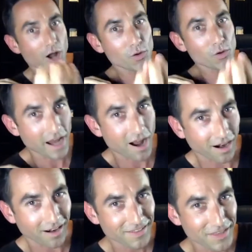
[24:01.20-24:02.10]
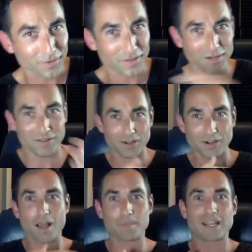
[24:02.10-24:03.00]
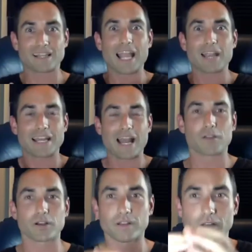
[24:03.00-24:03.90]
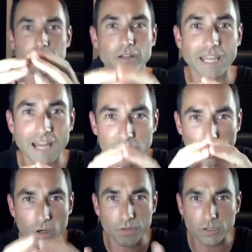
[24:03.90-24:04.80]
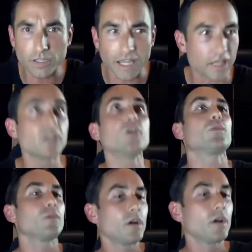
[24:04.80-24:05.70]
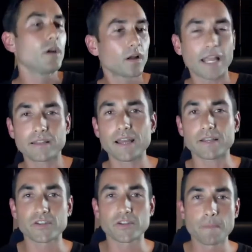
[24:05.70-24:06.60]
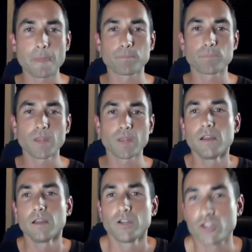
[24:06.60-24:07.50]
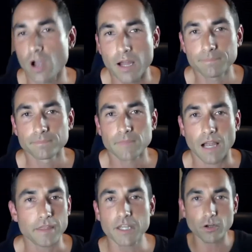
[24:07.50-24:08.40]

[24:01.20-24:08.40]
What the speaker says: who they are. They're not being light right now. They're looking at the world. They're looking at you like this. Sean, I think you're